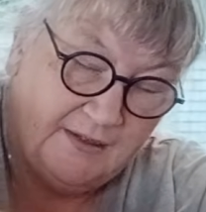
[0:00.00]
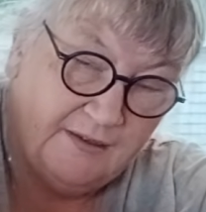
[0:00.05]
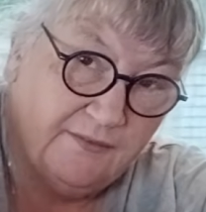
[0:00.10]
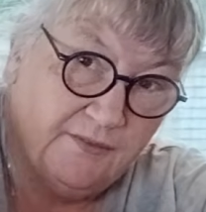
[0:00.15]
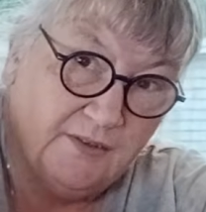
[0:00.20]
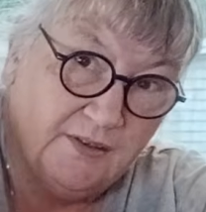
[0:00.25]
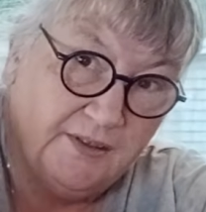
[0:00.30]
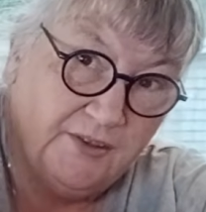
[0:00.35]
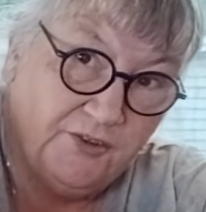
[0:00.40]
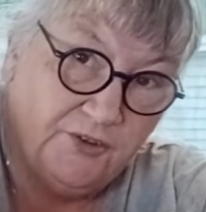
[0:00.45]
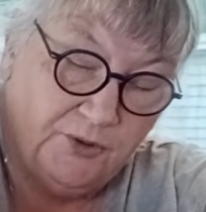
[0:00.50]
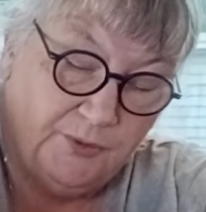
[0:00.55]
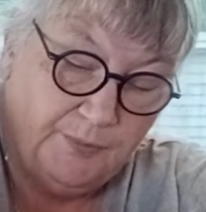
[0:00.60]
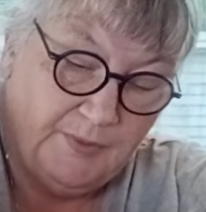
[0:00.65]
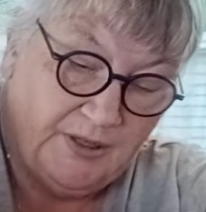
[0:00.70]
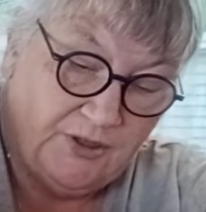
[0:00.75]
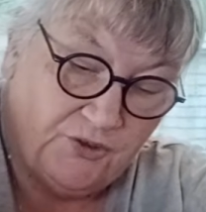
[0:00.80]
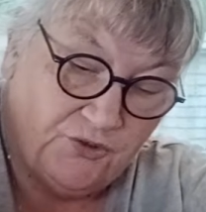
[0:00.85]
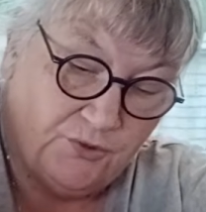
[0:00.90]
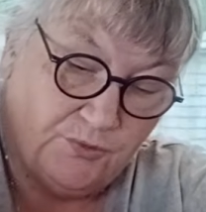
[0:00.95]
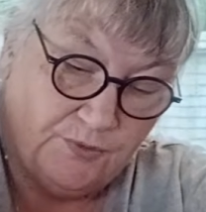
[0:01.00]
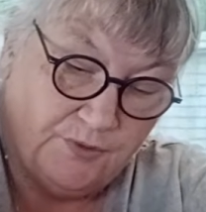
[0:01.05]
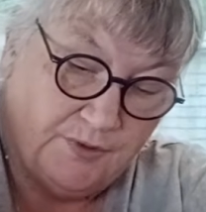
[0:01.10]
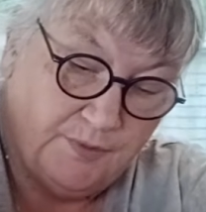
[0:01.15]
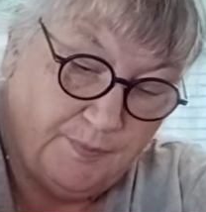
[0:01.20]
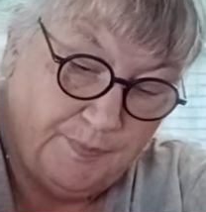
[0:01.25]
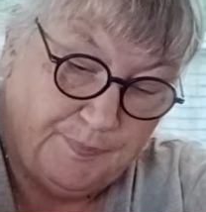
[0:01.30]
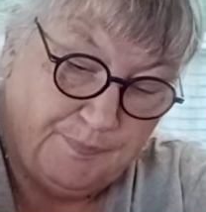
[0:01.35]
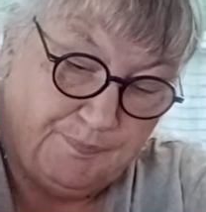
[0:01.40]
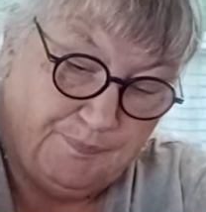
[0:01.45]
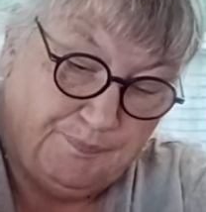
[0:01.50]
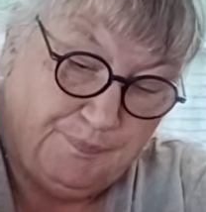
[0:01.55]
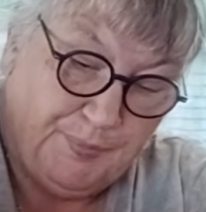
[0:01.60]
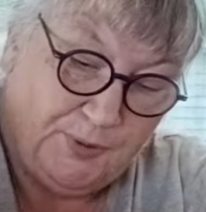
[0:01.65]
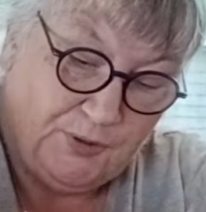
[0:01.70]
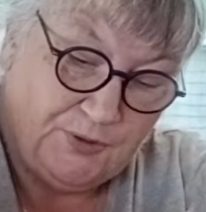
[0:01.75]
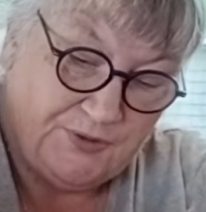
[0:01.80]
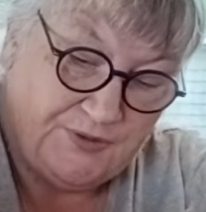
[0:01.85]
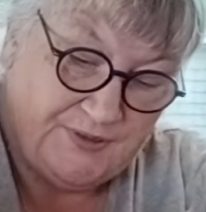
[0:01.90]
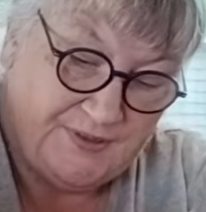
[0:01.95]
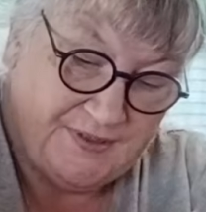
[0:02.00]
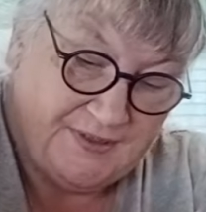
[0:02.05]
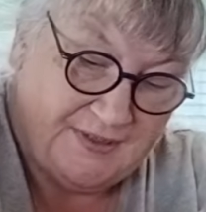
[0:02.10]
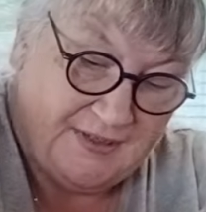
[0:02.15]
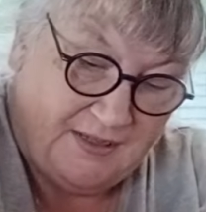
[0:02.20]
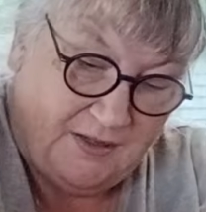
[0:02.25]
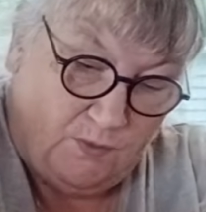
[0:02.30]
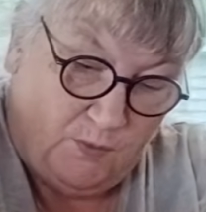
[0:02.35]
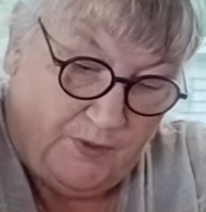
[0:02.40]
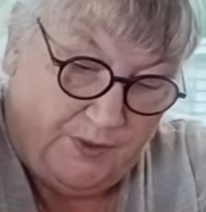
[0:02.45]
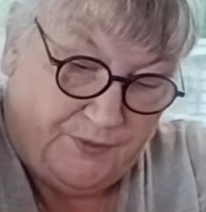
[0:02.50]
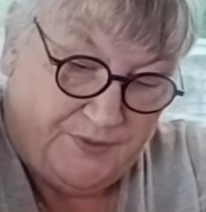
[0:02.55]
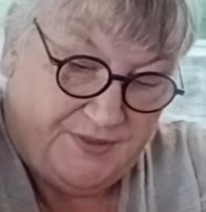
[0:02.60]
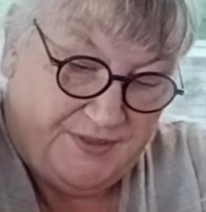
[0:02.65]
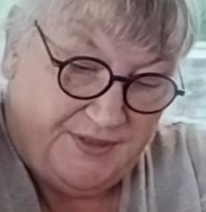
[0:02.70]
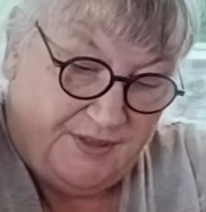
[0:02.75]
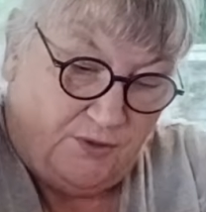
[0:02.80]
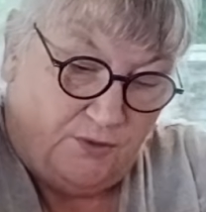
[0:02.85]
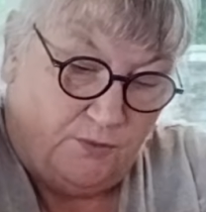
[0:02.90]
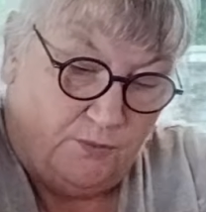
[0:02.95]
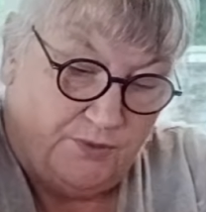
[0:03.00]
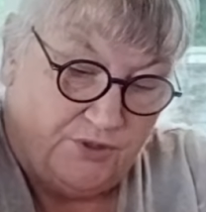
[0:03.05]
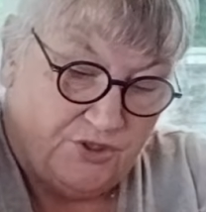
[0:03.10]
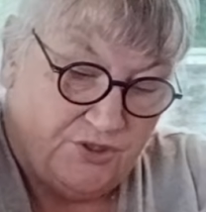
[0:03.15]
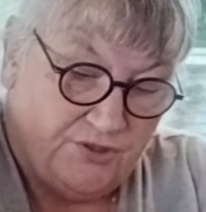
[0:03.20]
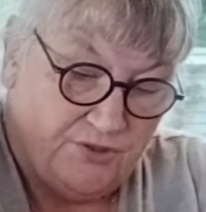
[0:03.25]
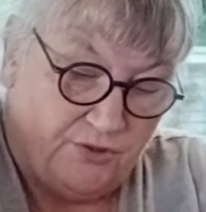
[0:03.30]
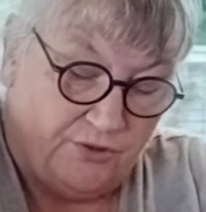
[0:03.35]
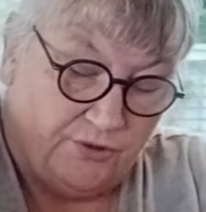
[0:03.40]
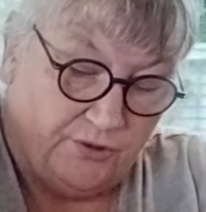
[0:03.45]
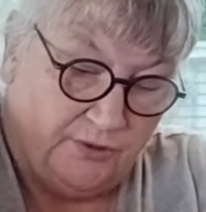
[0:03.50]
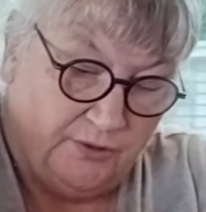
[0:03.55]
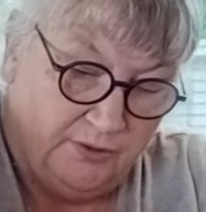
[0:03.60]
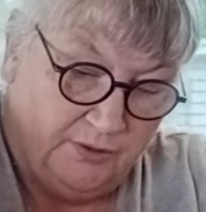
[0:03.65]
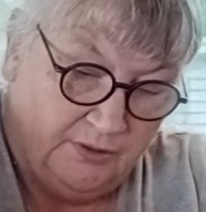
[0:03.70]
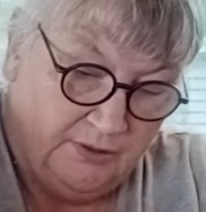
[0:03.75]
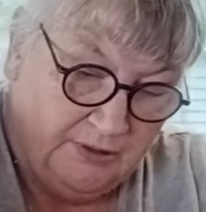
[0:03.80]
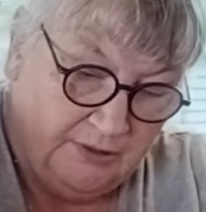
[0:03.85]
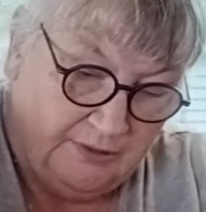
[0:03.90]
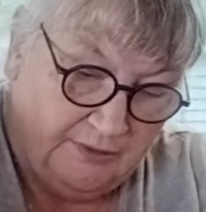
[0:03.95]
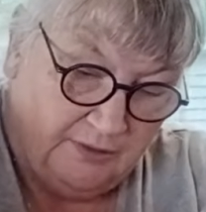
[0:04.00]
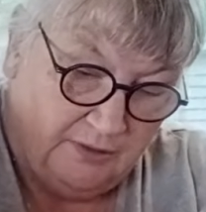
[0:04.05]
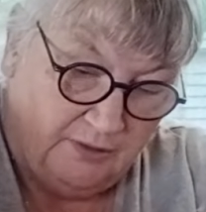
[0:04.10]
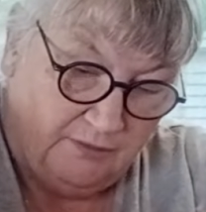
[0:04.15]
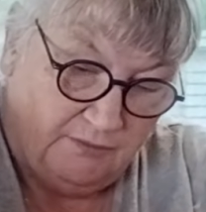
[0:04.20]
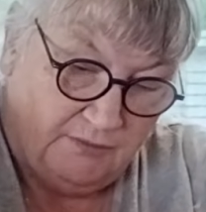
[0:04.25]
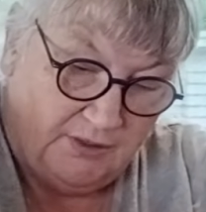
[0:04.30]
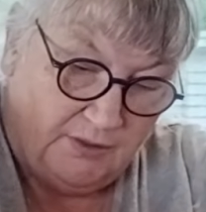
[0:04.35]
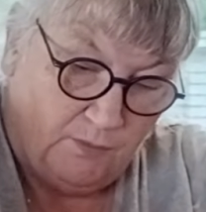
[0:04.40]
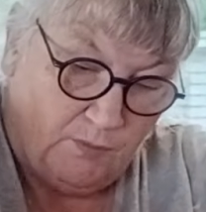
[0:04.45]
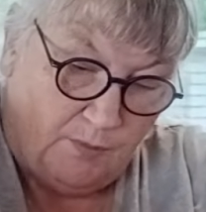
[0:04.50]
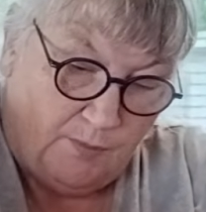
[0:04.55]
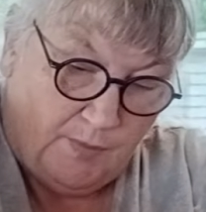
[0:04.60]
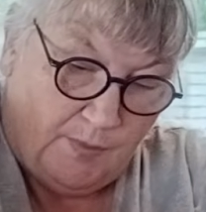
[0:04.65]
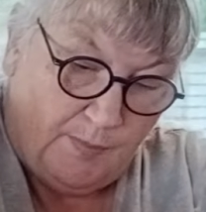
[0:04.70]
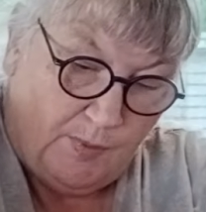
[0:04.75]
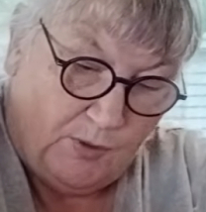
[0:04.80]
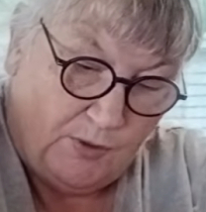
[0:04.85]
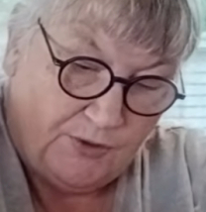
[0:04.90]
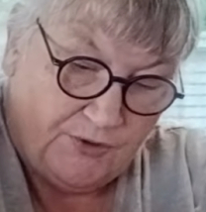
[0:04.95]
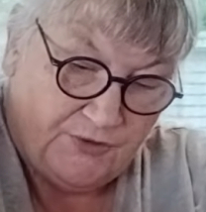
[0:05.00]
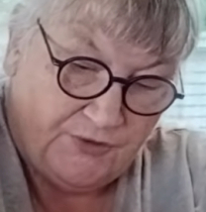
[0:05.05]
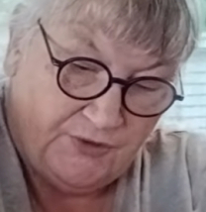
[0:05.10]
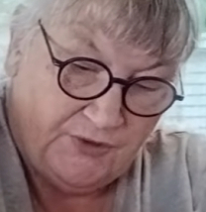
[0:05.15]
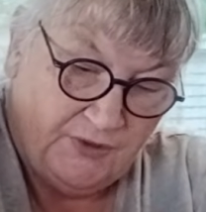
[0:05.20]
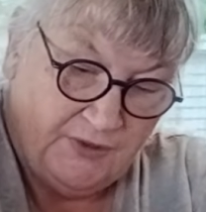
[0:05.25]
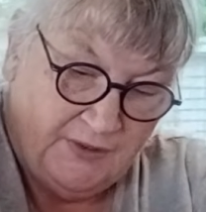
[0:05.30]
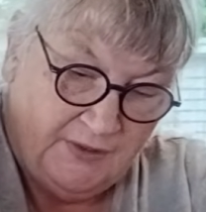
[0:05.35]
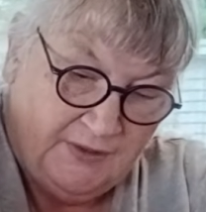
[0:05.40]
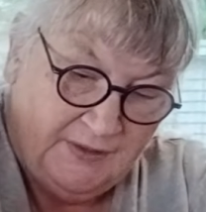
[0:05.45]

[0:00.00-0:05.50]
definitely do make sure the boxes are well sealed, which is good. I don't really want my box